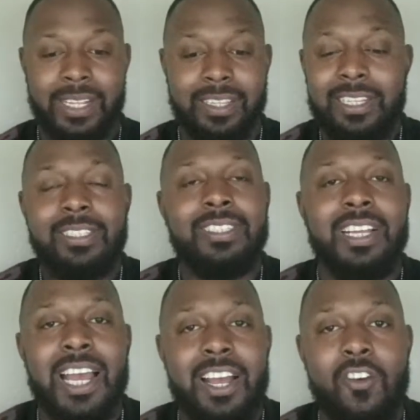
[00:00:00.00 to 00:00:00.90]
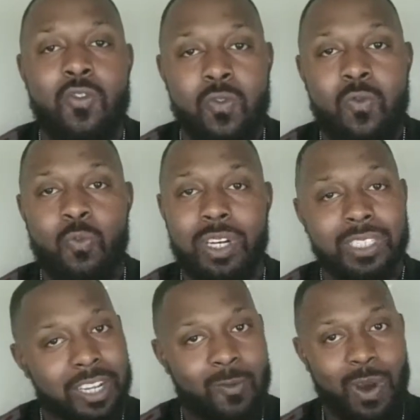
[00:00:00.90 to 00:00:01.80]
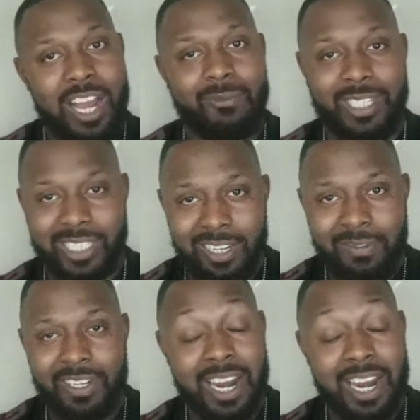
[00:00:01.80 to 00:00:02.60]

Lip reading: this is a guy who was a wide receiver.